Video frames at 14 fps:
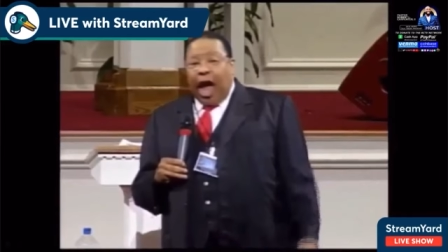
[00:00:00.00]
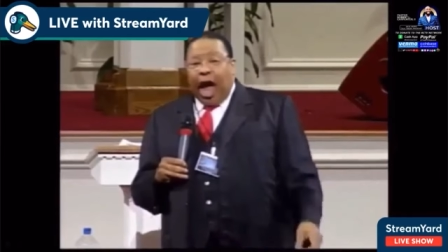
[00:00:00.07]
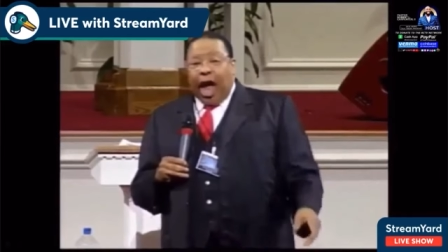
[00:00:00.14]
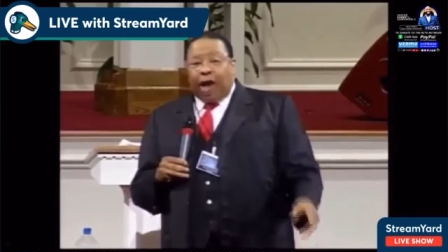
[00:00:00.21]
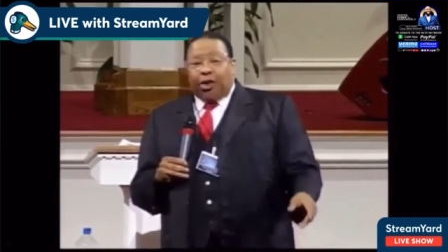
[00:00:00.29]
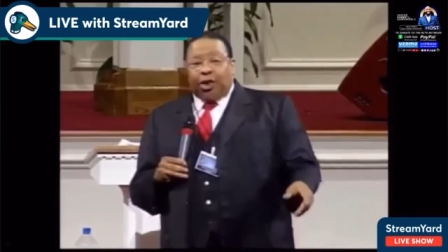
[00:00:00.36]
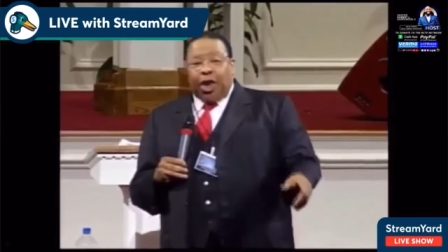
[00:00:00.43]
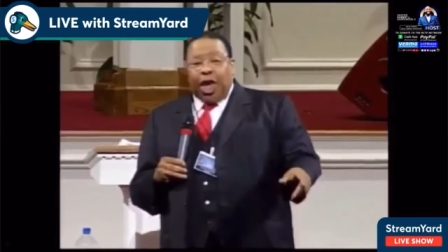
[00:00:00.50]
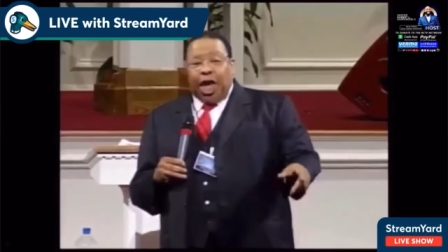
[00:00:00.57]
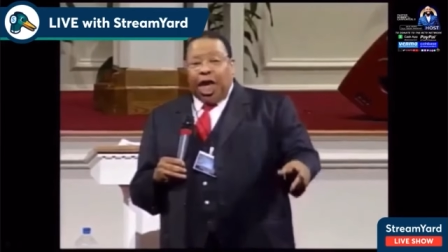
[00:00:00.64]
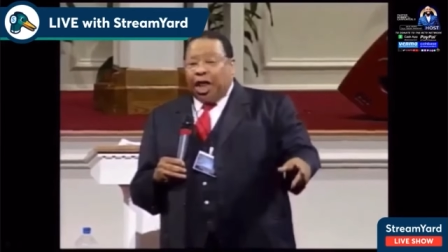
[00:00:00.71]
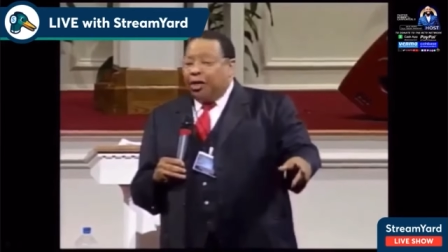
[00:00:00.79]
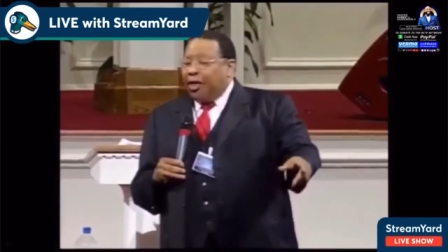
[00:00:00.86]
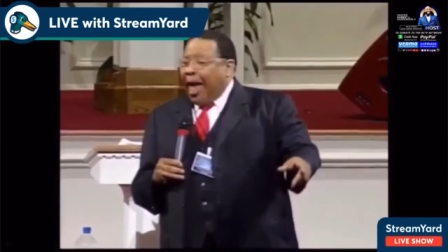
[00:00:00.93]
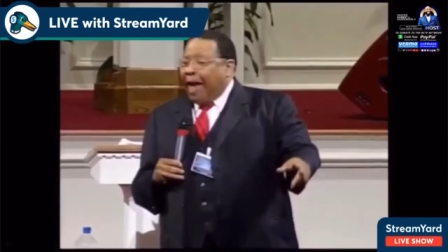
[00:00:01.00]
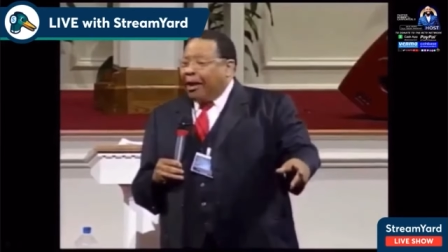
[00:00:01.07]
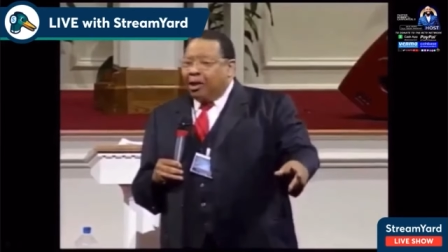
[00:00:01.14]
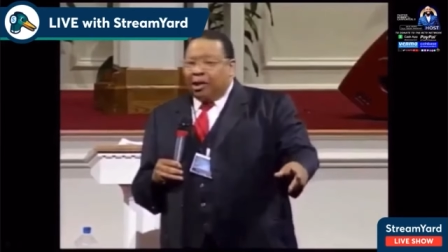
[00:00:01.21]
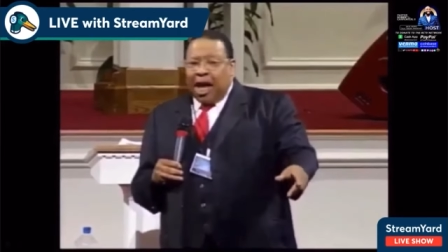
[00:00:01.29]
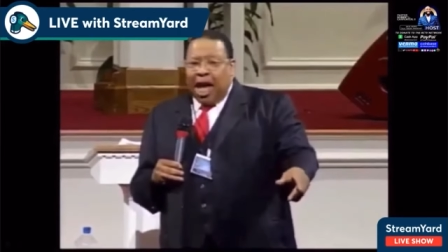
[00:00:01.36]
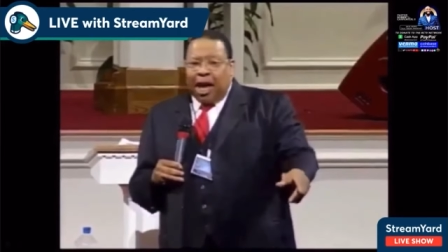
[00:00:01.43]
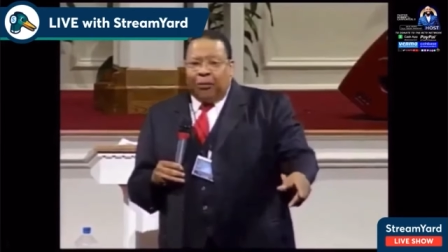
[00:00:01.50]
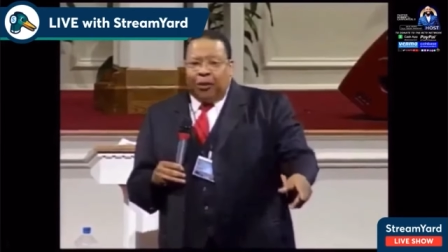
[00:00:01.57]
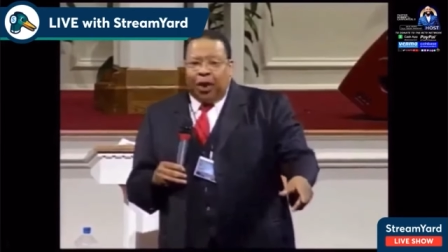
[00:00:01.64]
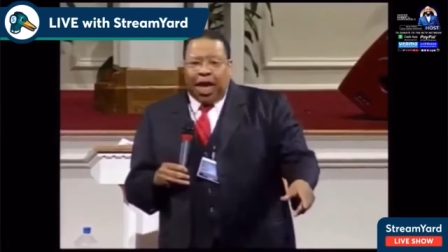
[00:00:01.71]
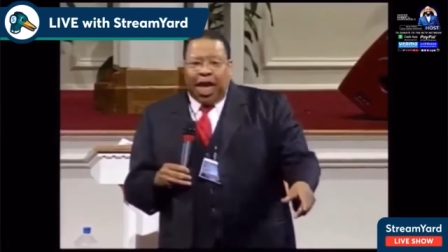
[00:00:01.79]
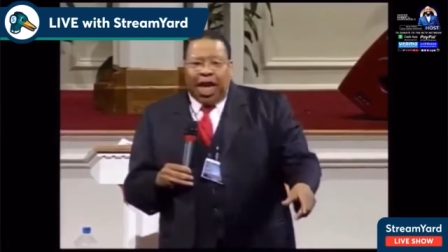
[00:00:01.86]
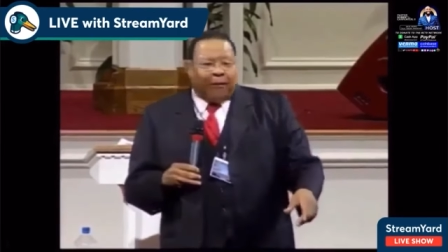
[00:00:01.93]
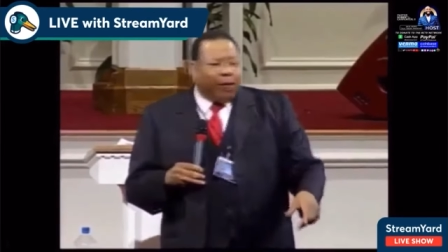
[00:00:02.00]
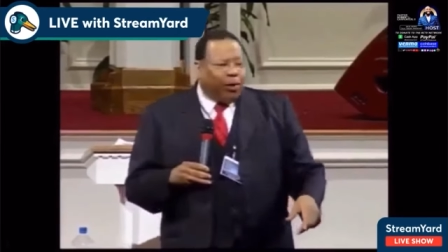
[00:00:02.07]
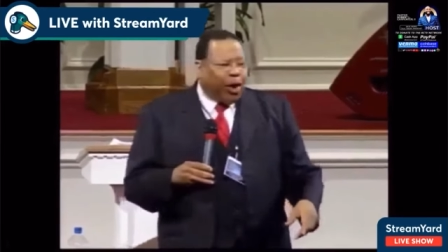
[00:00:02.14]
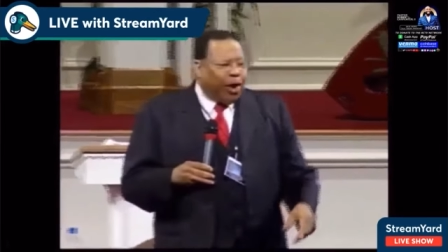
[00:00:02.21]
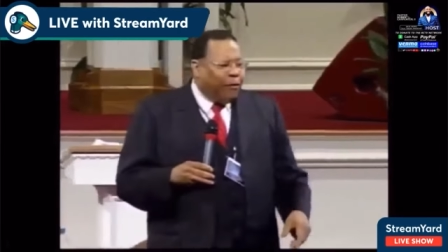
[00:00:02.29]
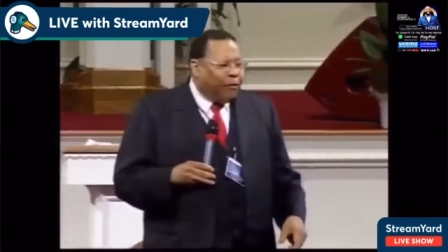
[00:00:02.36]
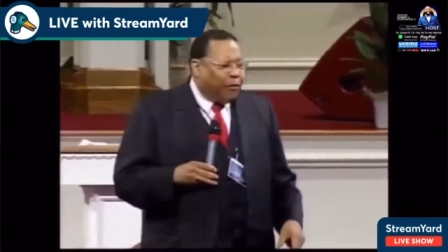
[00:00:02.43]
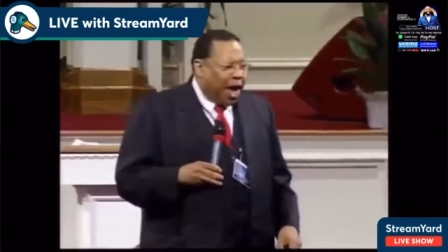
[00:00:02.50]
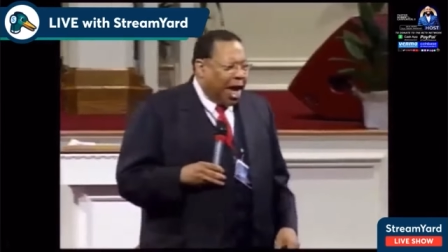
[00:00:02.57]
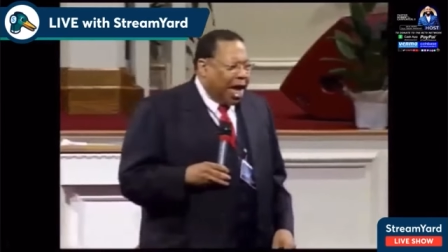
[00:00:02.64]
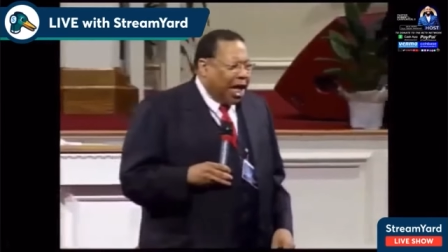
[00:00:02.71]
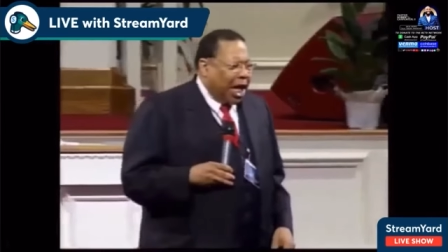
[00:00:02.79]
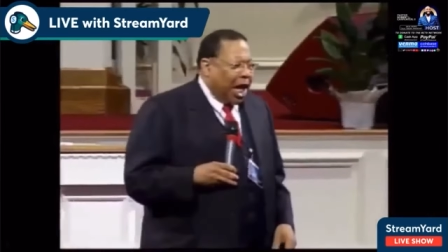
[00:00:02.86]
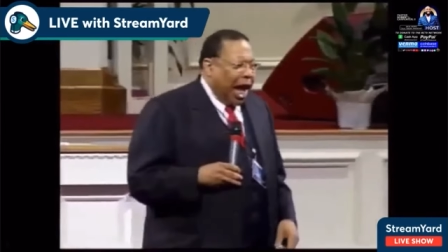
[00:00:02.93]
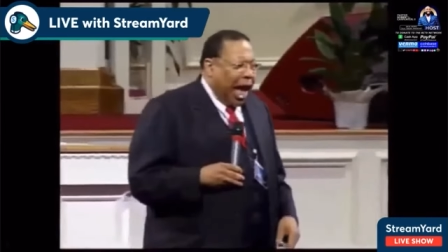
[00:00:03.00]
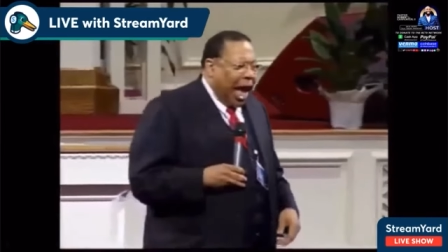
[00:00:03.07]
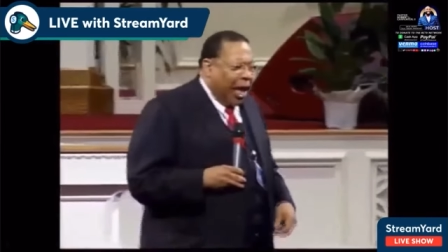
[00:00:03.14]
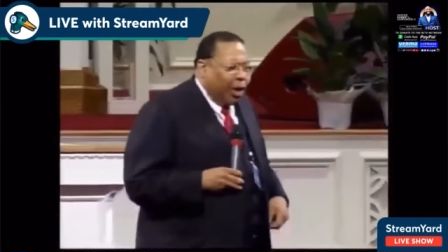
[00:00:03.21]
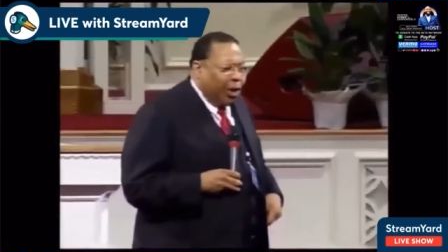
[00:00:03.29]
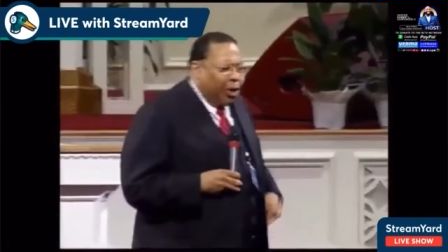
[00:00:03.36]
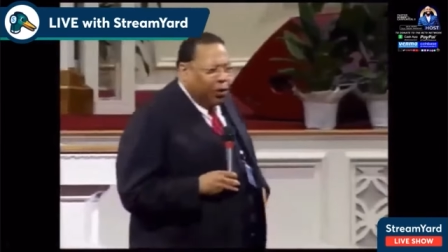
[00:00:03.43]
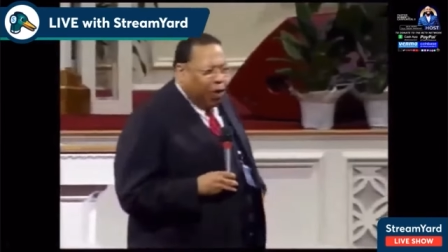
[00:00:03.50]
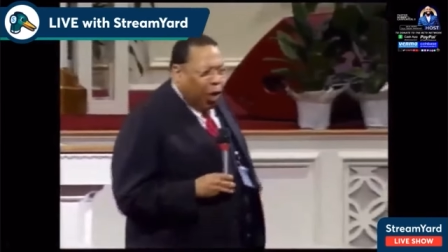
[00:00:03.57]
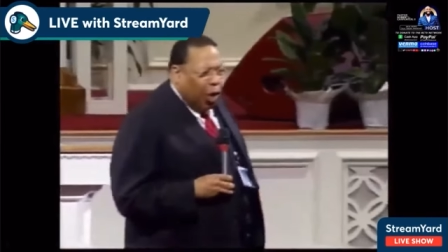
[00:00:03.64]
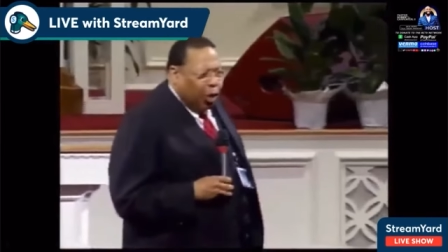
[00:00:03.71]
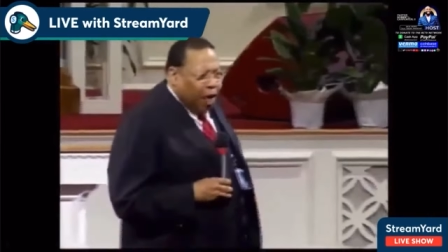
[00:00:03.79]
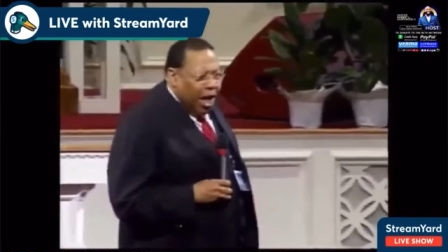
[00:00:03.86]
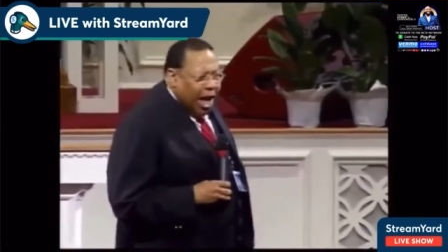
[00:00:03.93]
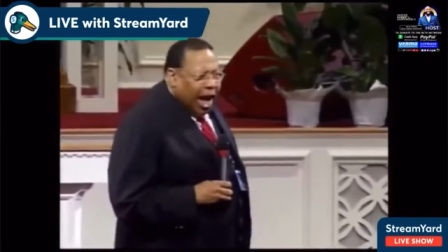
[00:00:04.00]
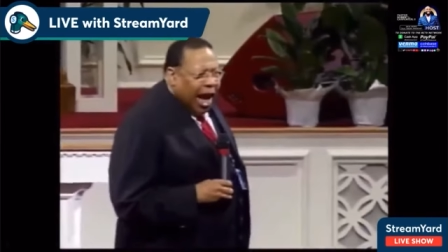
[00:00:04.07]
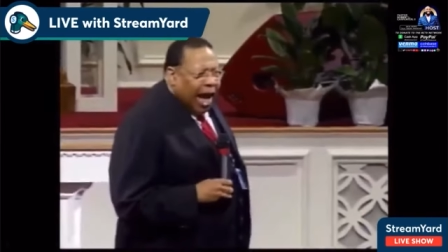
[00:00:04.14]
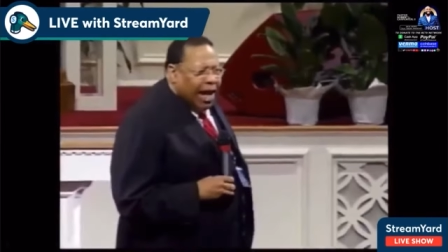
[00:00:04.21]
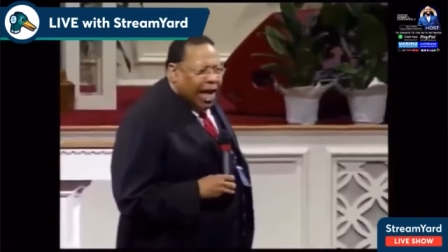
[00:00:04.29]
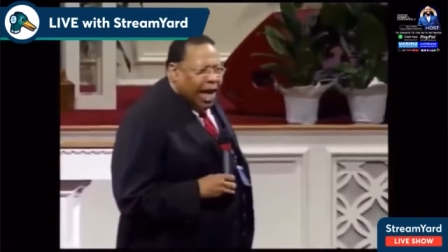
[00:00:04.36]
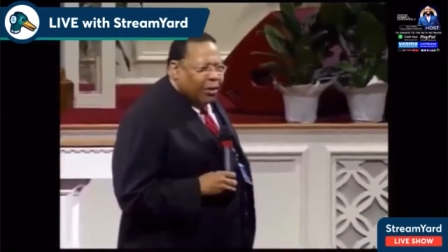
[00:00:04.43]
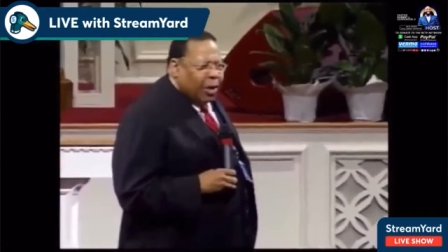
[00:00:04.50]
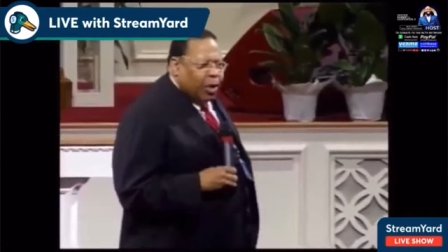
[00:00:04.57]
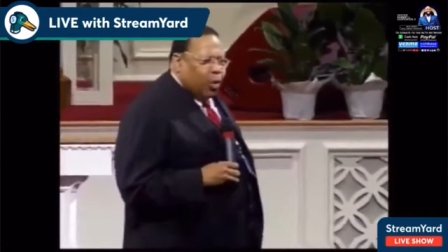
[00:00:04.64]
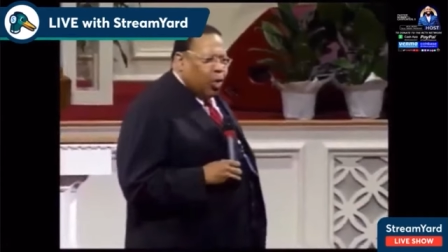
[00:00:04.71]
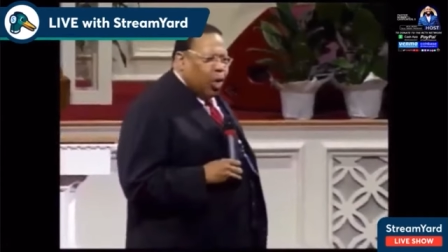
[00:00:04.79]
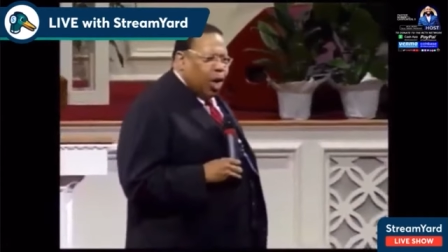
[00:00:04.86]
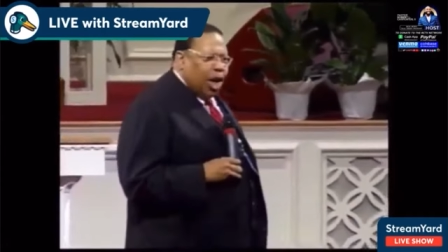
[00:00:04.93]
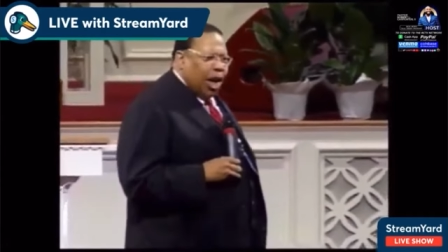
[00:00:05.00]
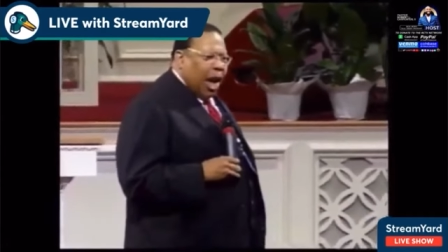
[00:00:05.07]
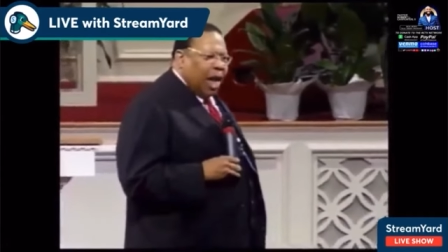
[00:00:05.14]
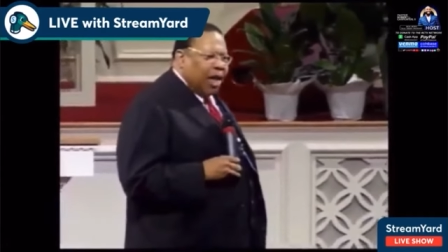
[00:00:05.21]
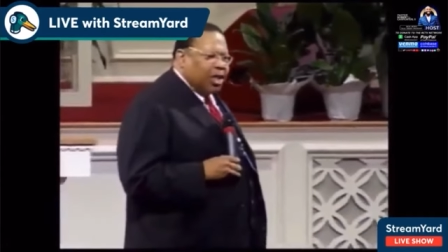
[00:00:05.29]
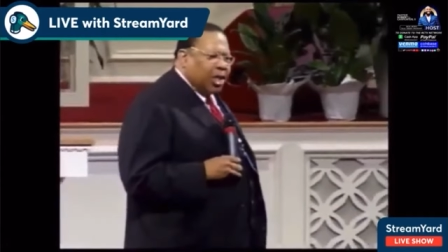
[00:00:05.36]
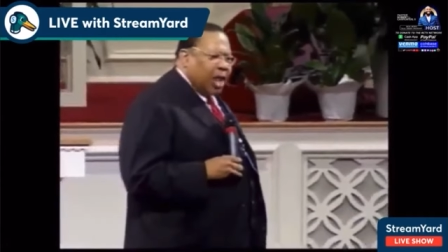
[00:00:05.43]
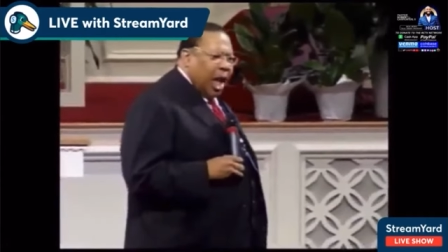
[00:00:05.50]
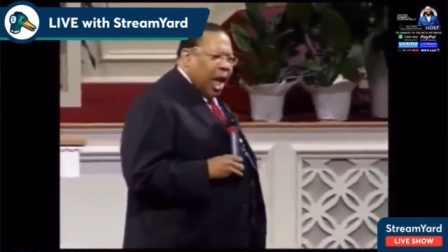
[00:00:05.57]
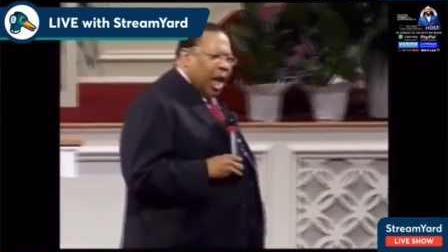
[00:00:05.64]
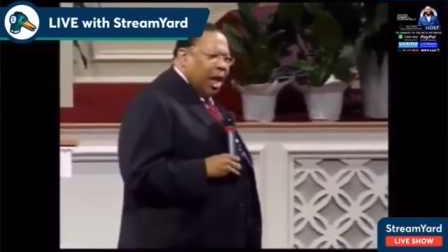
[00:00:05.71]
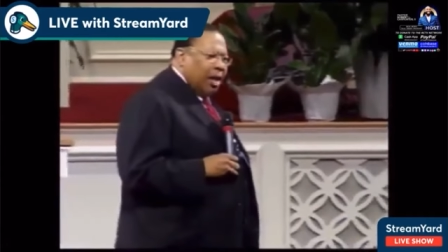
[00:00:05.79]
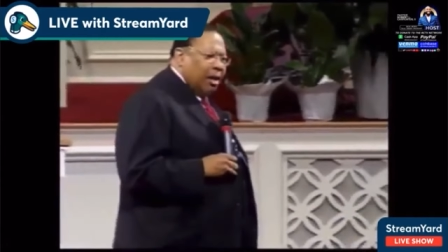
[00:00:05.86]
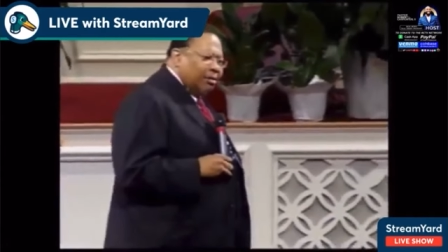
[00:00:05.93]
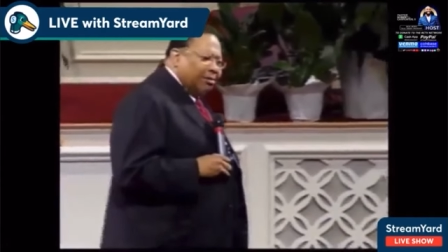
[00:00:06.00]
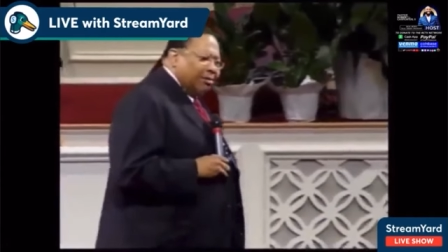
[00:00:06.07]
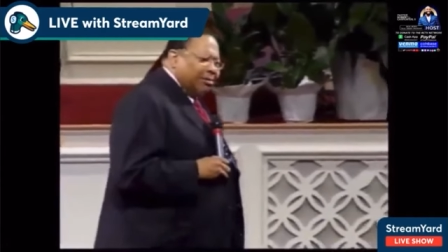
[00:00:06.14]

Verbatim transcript: to answer in that day for every vain and idle thought and every word I say?